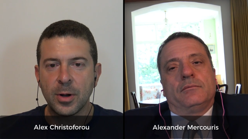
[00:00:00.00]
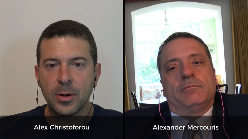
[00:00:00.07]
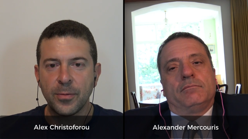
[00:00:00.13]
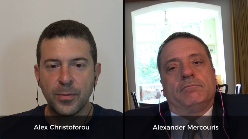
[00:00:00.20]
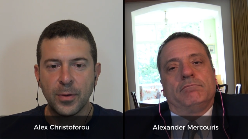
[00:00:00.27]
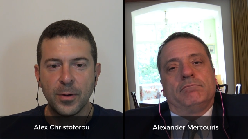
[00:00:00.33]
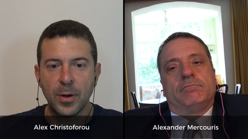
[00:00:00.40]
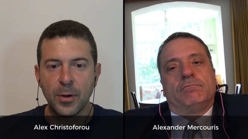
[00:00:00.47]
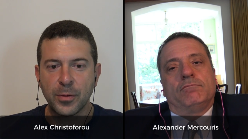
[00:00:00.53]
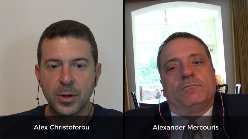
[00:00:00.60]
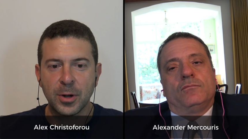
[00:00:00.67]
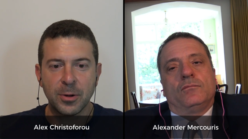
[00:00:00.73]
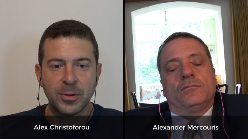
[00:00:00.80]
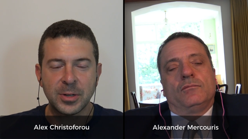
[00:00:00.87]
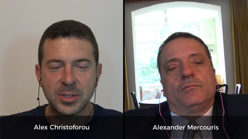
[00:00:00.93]
Speaker 1: of
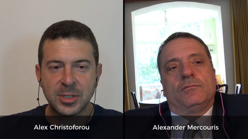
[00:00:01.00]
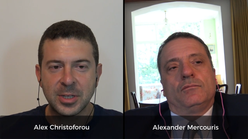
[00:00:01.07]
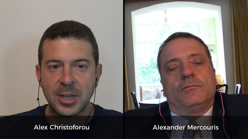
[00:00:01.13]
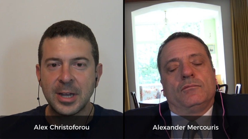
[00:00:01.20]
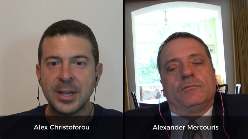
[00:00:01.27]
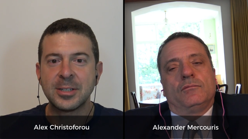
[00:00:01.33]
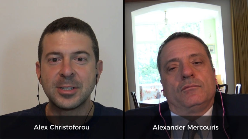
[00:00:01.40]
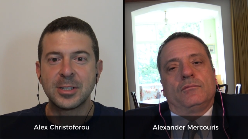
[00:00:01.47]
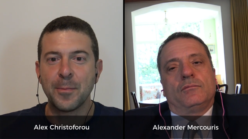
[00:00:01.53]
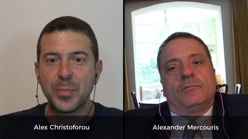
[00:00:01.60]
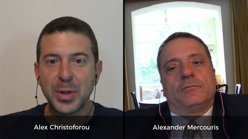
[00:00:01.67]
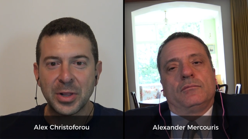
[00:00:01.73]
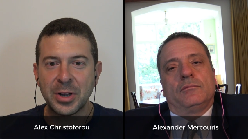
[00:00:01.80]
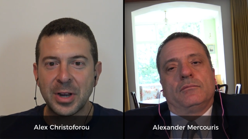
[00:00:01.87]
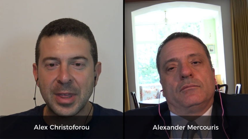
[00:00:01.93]
currency
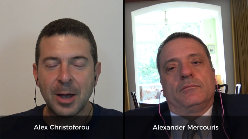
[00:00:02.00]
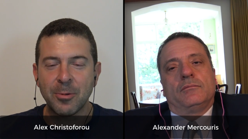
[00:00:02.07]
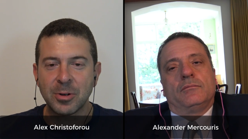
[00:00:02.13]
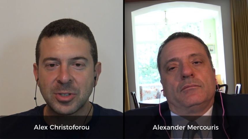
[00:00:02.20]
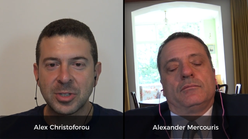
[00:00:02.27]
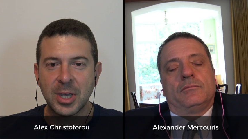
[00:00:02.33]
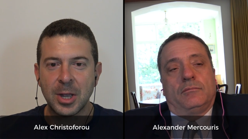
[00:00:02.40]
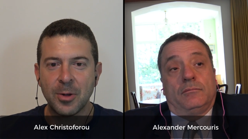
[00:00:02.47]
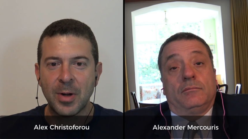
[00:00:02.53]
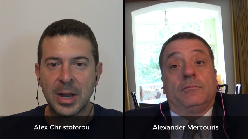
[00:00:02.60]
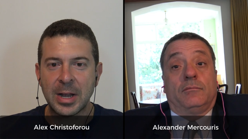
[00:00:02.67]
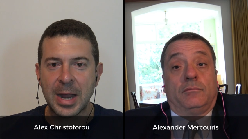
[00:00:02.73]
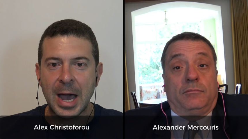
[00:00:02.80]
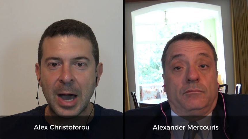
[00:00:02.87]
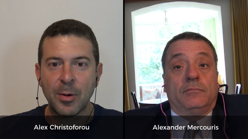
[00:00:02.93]
instability that we're seeing right
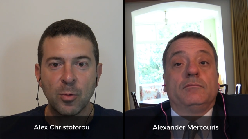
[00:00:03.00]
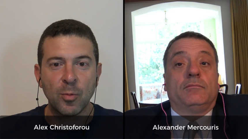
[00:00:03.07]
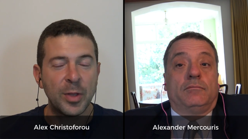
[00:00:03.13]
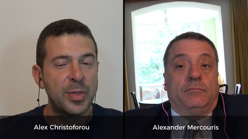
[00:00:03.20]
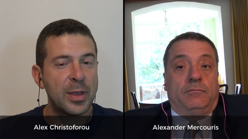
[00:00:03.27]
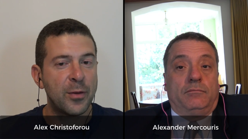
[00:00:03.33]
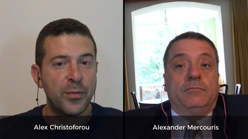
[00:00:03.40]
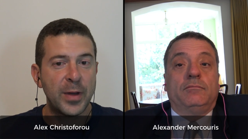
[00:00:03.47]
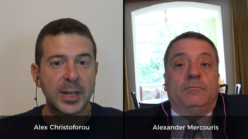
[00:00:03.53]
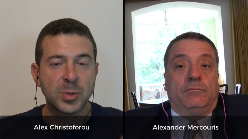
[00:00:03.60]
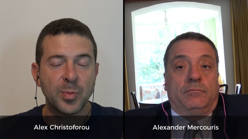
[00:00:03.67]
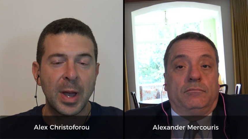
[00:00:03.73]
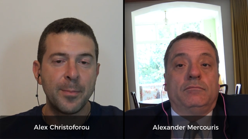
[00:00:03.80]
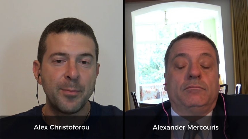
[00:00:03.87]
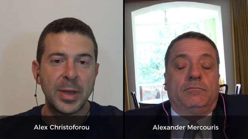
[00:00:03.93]
now, and what the effects
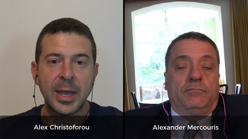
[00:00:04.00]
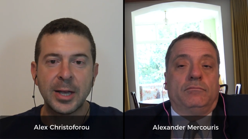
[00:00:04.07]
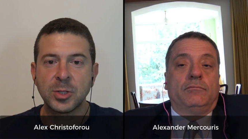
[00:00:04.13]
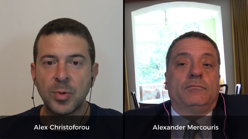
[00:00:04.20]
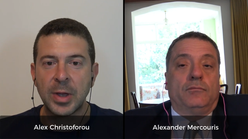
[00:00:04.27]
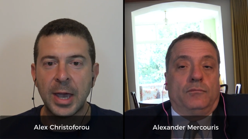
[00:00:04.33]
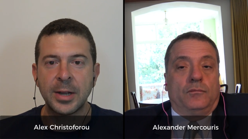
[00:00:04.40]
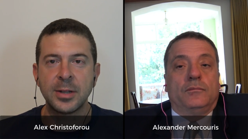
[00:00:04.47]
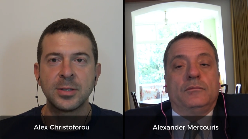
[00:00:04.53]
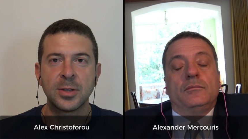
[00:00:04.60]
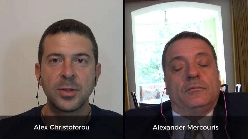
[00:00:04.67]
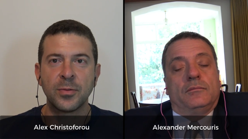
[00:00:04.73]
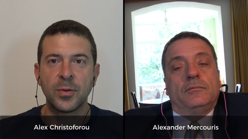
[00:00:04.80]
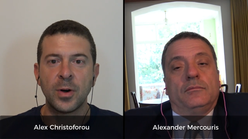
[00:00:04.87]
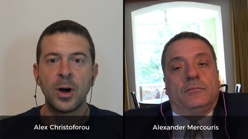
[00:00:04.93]
might be as we head into
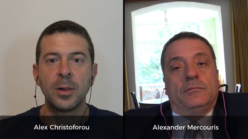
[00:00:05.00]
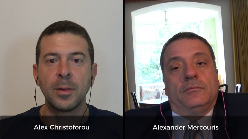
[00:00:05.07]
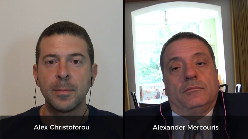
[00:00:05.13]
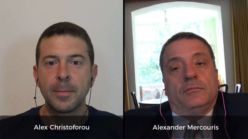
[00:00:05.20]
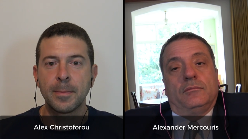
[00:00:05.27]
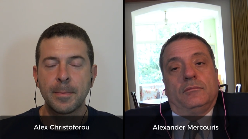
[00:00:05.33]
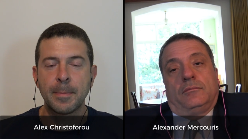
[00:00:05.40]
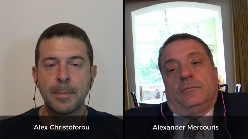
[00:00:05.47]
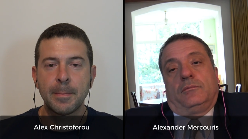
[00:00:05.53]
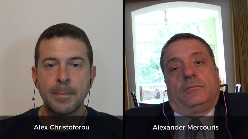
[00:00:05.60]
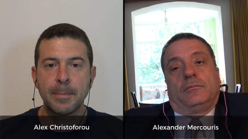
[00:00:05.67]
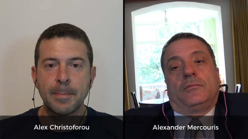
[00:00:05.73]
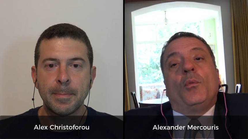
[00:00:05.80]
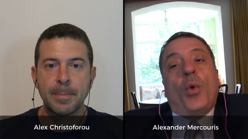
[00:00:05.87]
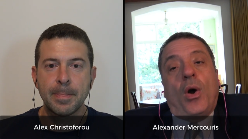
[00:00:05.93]
the fall.
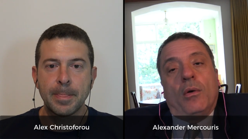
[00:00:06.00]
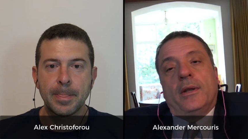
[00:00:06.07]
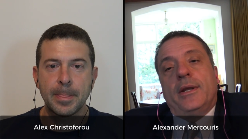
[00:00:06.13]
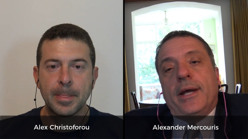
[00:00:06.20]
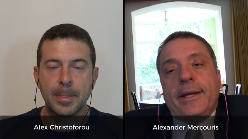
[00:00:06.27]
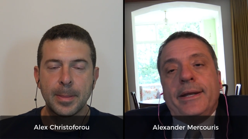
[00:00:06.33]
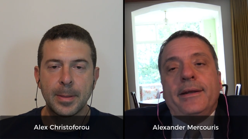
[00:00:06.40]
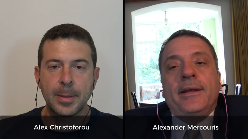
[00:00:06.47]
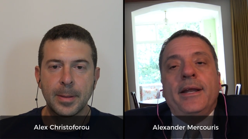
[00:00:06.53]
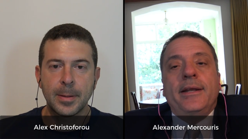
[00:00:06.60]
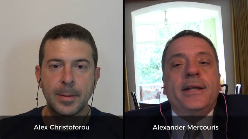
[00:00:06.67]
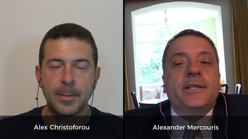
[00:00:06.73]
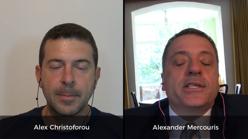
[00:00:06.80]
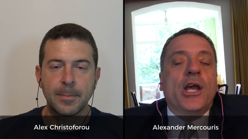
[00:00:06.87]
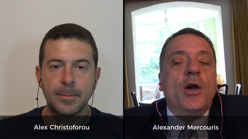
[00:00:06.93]
Speaker 2: Well,
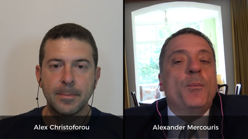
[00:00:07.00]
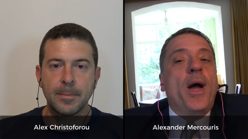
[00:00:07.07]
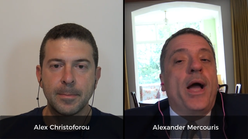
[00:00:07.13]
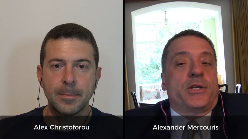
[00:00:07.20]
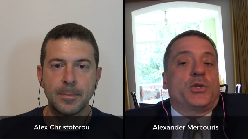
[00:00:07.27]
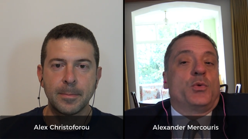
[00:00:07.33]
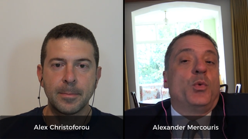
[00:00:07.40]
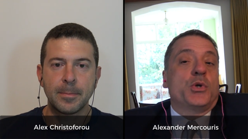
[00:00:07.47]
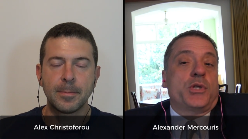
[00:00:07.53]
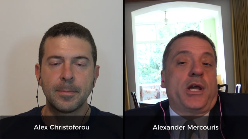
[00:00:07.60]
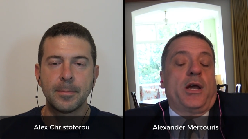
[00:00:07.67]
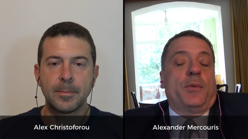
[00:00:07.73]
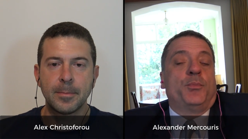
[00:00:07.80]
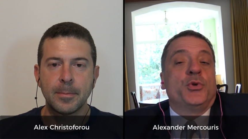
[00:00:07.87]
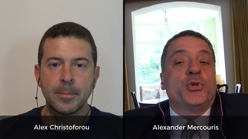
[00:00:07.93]
let's go back to what
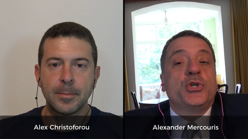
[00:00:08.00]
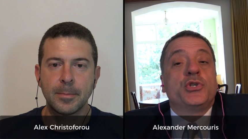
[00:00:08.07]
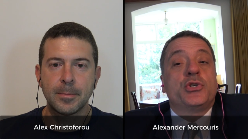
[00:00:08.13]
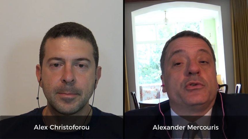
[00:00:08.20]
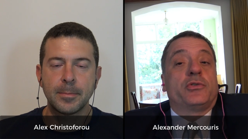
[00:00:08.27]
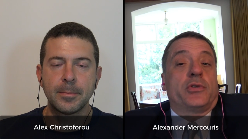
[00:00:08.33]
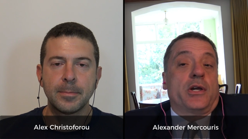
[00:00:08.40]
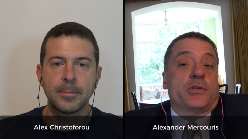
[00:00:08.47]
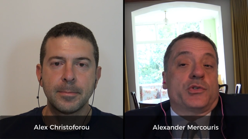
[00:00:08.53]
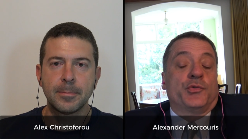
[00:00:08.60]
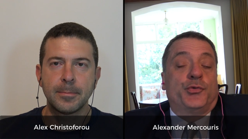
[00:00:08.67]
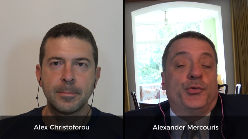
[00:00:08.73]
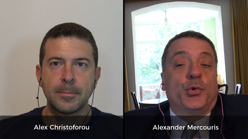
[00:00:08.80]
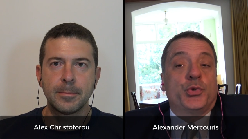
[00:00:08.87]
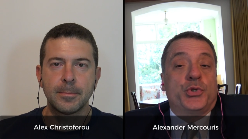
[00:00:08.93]
happened in
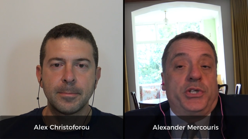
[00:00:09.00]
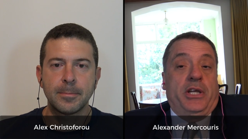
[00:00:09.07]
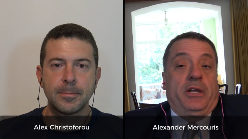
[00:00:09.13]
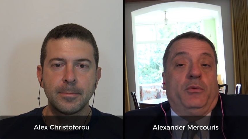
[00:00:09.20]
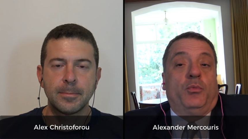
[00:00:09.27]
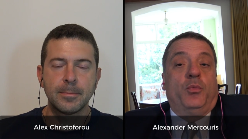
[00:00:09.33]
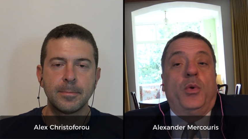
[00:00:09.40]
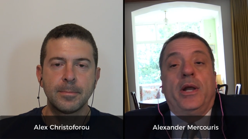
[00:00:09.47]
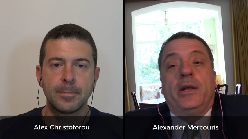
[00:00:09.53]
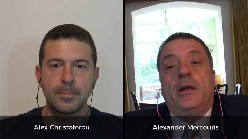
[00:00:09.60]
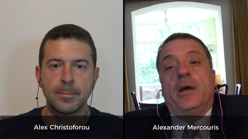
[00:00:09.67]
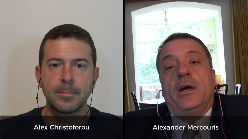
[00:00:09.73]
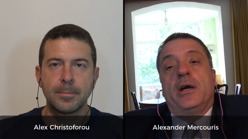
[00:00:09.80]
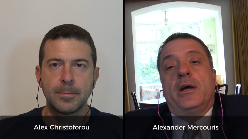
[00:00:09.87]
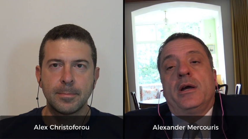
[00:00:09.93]
2014 when
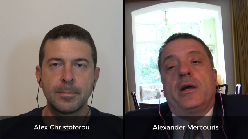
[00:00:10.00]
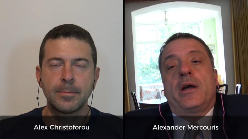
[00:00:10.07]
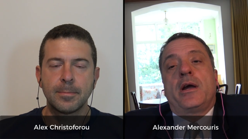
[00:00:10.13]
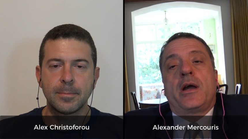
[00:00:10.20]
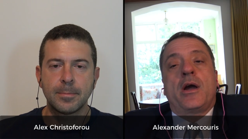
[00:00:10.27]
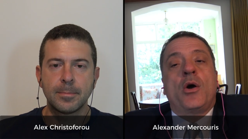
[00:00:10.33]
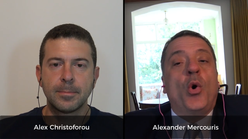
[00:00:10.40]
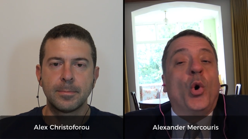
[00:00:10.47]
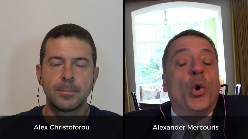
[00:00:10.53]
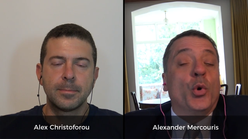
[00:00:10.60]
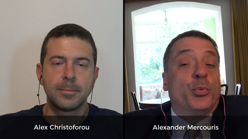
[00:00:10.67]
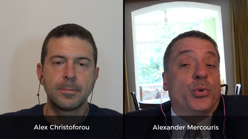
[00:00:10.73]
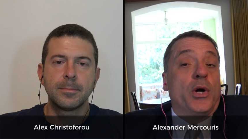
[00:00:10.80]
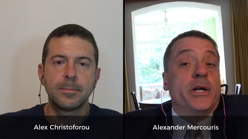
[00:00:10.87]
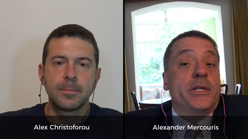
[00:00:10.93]
our oil
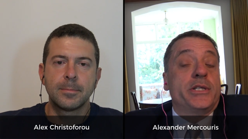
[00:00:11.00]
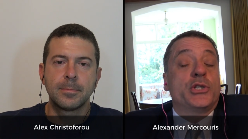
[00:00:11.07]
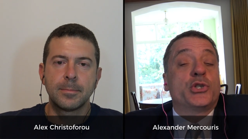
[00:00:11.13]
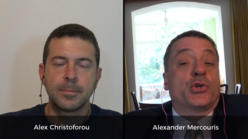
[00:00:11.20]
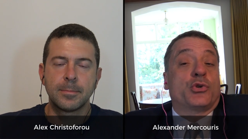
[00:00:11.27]
prices